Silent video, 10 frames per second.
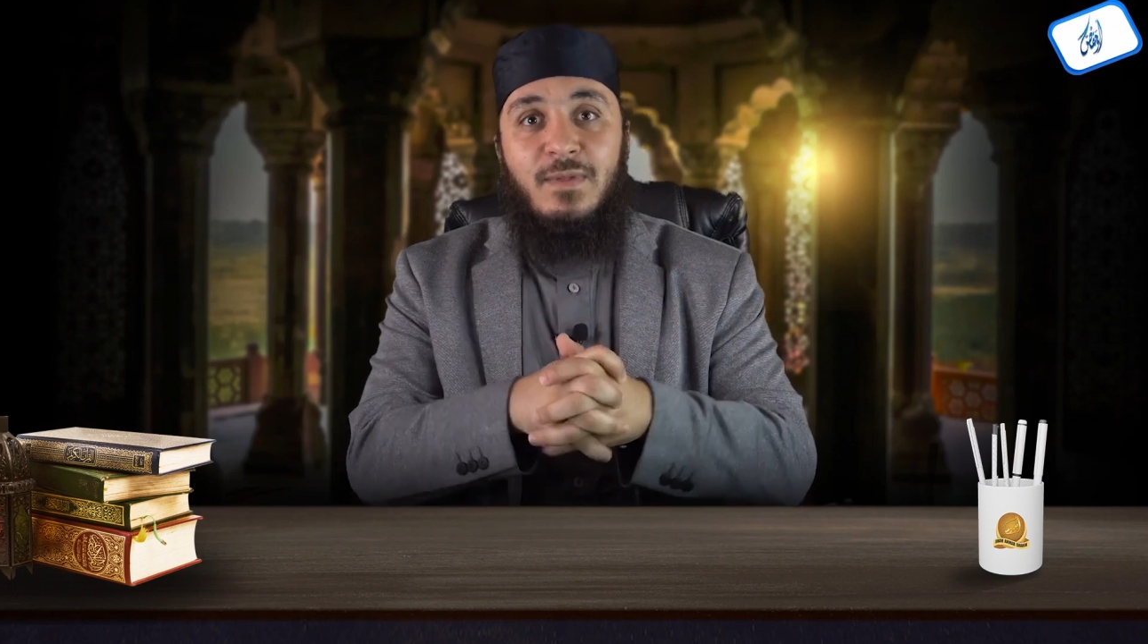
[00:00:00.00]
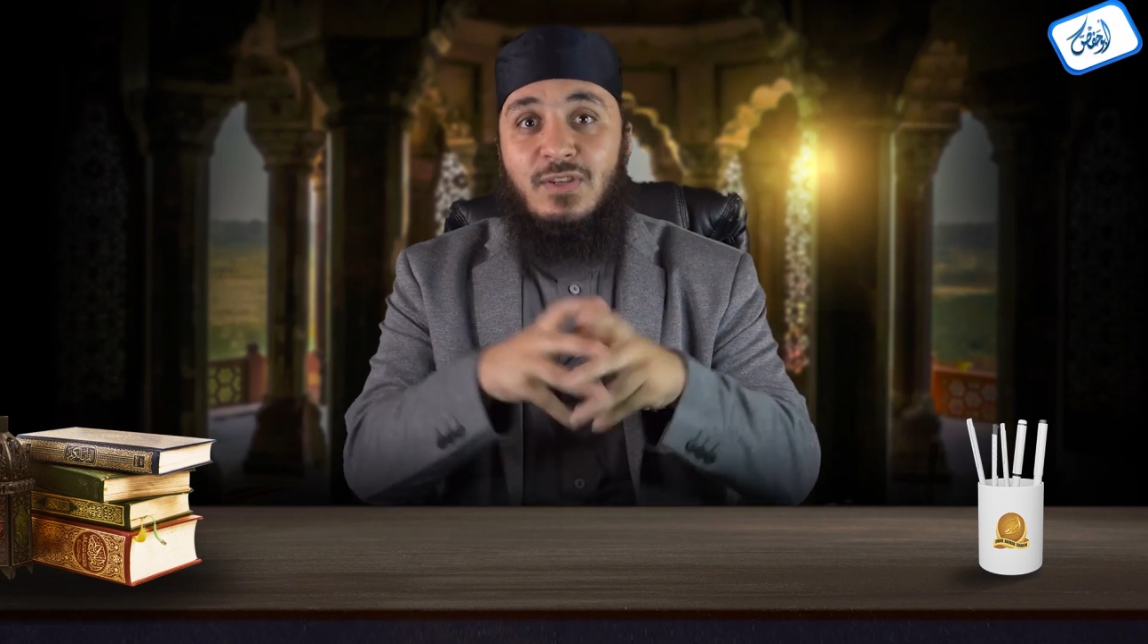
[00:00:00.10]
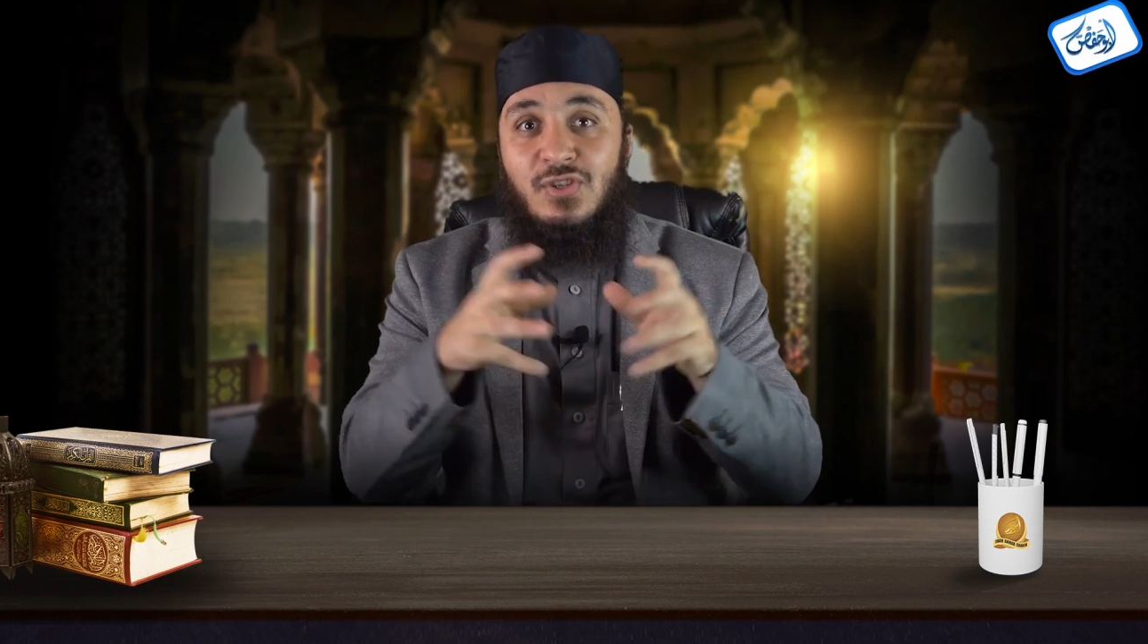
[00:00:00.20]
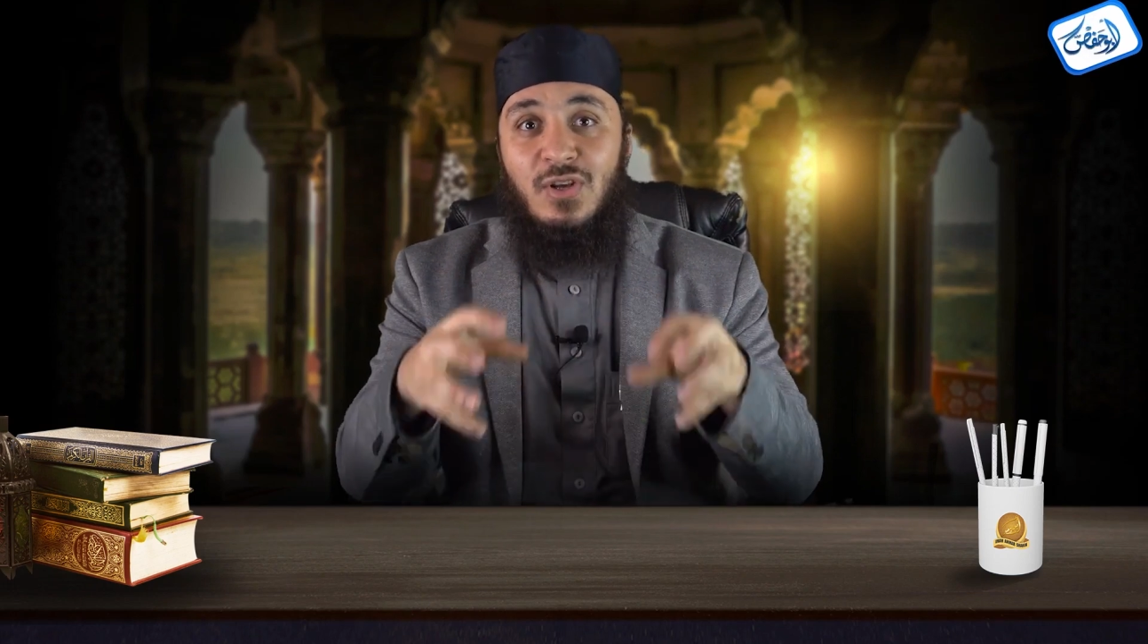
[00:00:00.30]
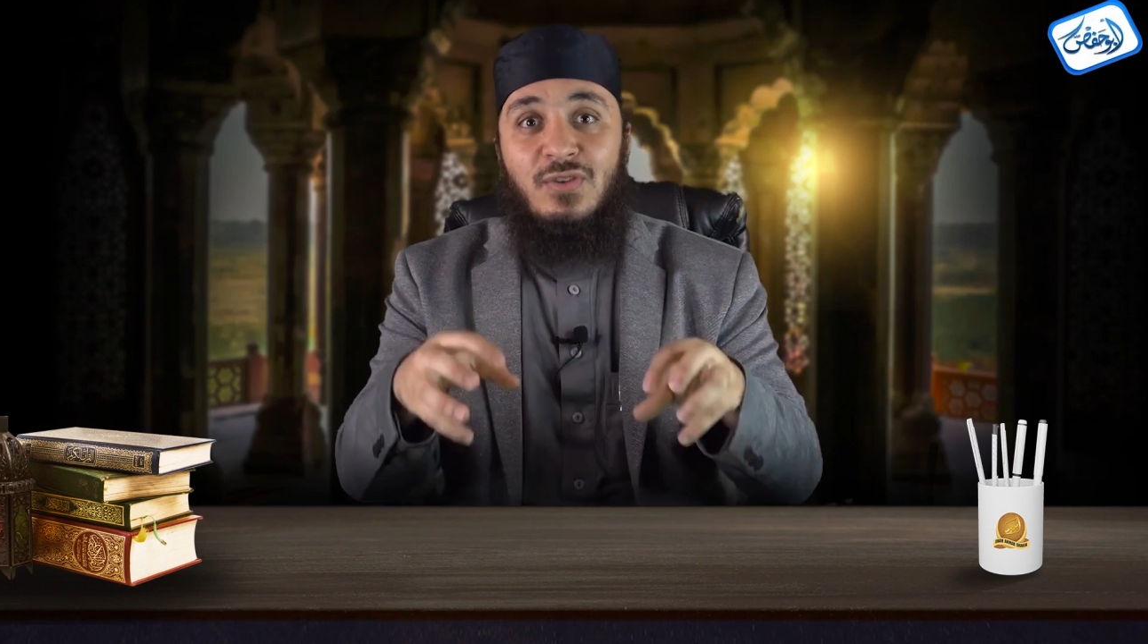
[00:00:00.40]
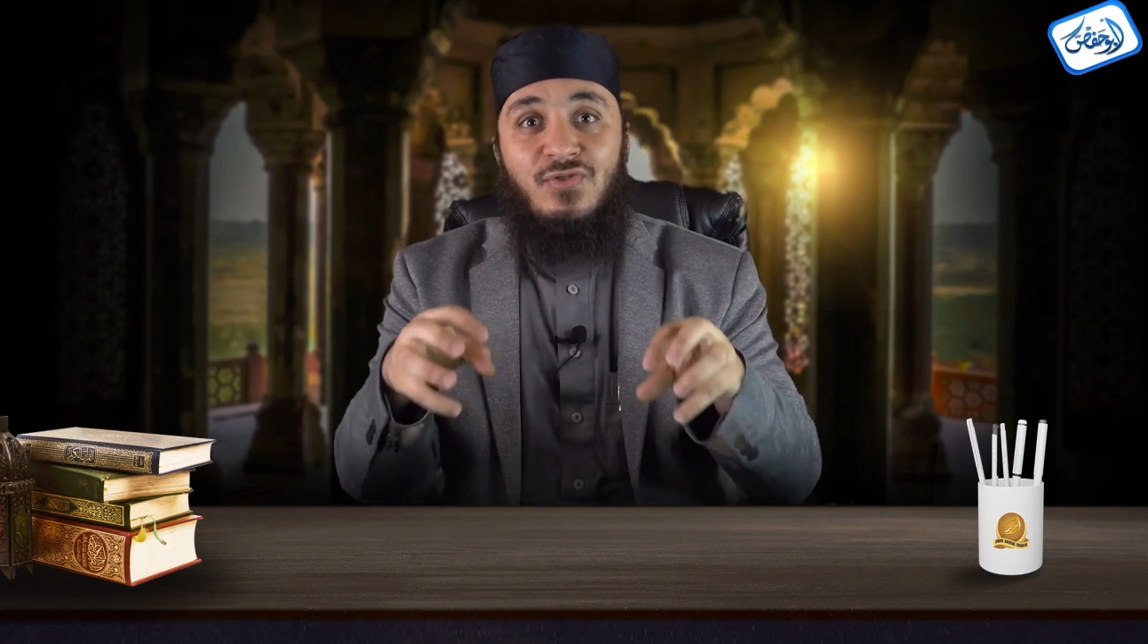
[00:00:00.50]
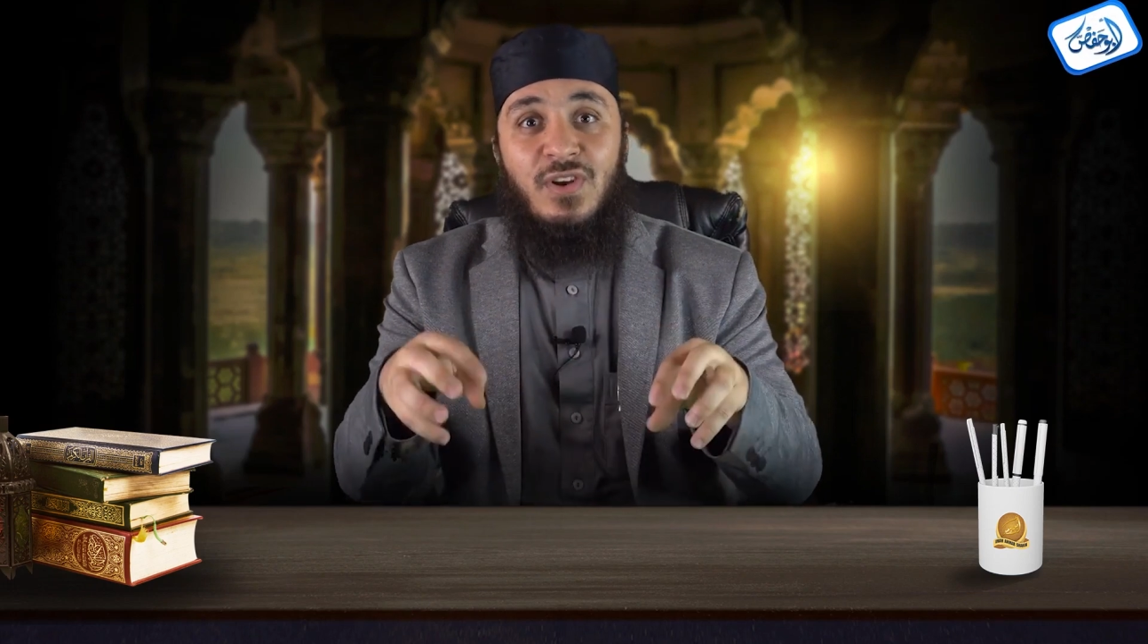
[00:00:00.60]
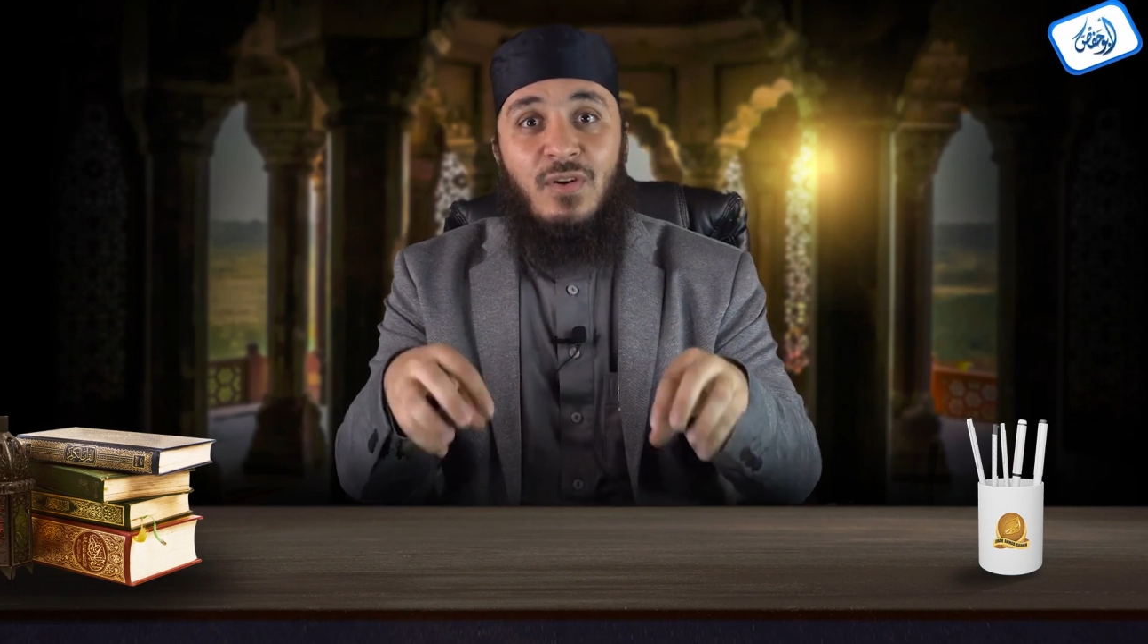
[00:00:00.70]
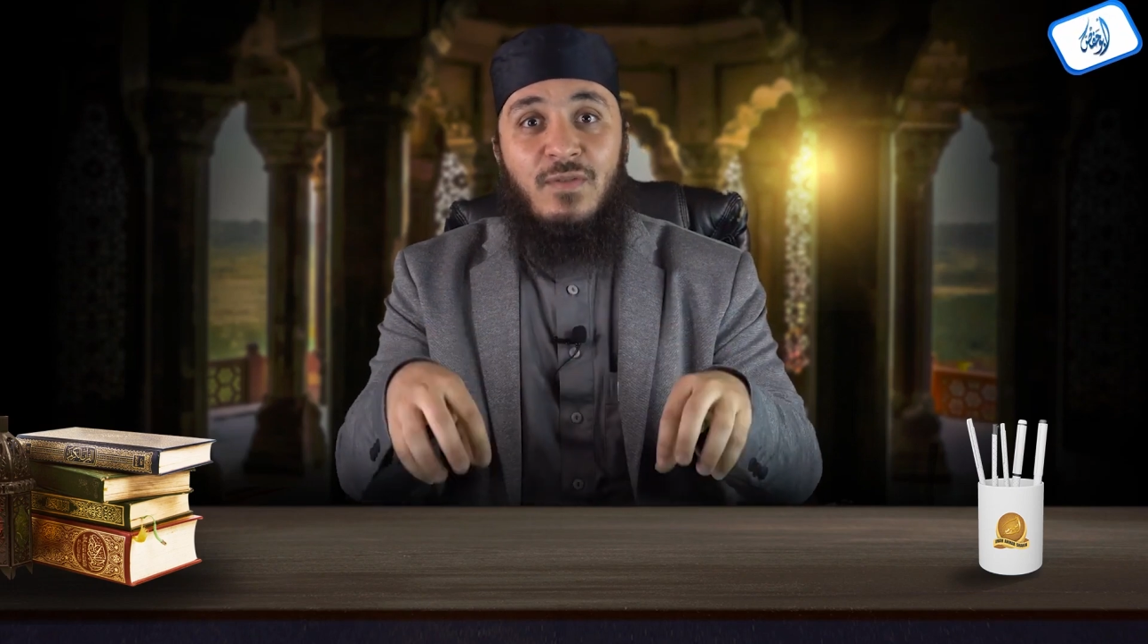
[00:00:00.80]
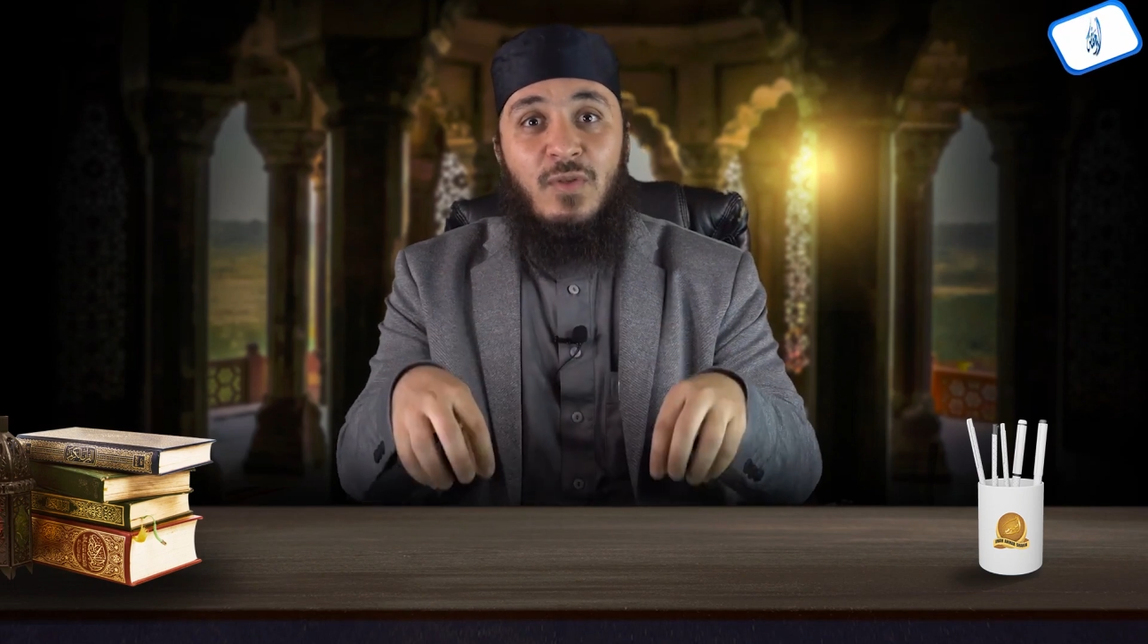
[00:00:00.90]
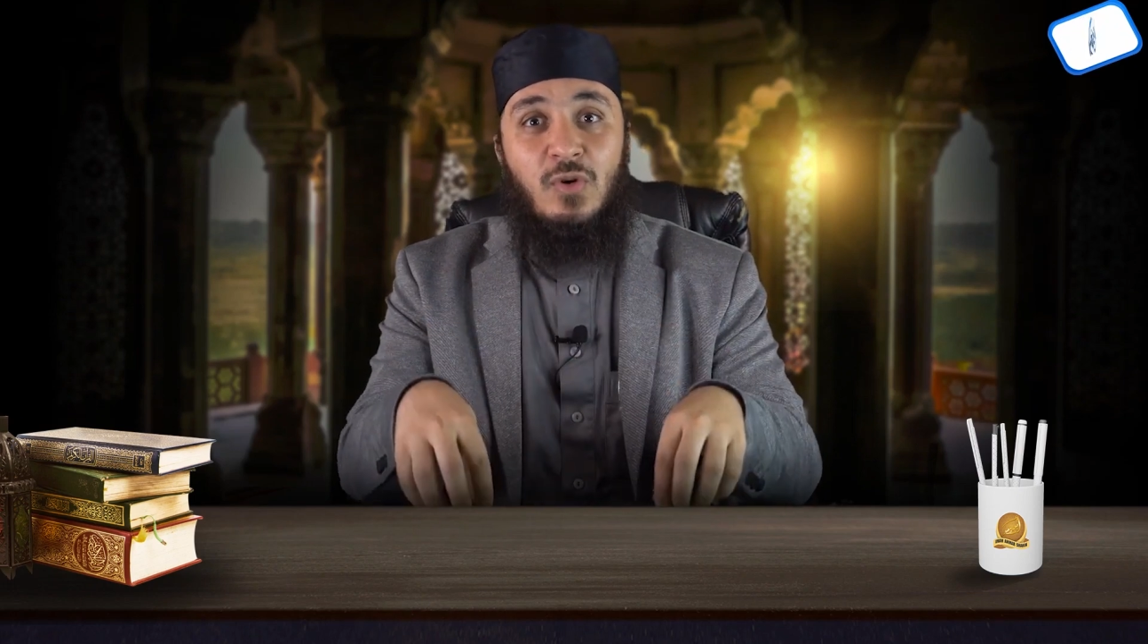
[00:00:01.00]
The children of